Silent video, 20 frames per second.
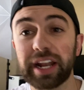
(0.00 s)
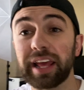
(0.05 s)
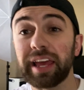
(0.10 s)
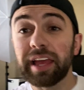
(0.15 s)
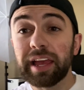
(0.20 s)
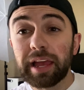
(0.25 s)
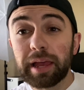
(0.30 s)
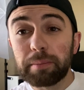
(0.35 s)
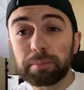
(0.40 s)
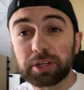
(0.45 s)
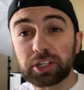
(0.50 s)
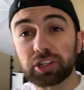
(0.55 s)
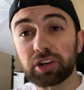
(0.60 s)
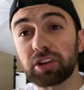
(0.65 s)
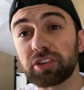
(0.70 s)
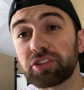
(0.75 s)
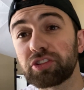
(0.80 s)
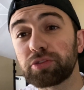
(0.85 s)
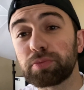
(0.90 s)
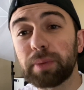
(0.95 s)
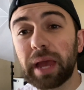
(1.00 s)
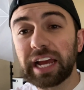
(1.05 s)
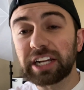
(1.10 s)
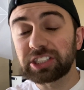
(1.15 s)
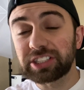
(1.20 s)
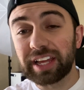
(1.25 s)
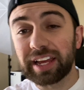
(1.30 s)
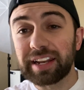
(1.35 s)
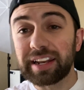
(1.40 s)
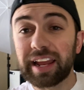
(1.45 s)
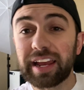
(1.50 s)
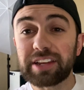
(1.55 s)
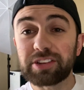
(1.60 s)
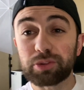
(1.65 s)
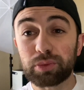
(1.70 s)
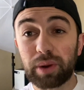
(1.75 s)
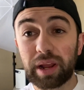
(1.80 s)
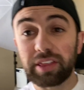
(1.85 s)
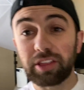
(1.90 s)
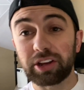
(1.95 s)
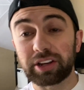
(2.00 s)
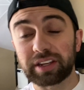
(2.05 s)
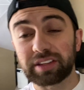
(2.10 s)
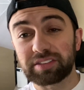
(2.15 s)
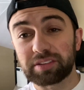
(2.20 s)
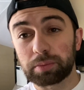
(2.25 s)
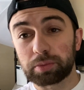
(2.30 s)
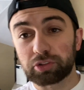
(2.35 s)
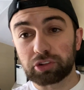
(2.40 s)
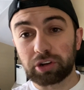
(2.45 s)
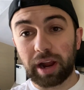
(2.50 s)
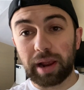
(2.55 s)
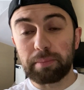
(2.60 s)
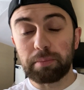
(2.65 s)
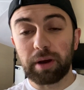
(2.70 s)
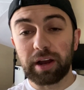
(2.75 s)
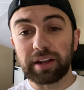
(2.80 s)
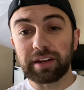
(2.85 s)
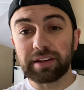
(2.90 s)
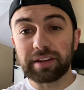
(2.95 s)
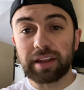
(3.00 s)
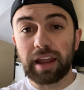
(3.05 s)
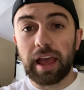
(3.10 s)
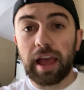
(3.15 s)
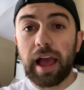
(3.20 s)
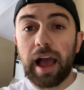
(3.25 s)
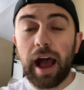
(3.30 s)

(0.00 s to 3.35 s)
it. Be sure and smash that nice red looking subscribe button.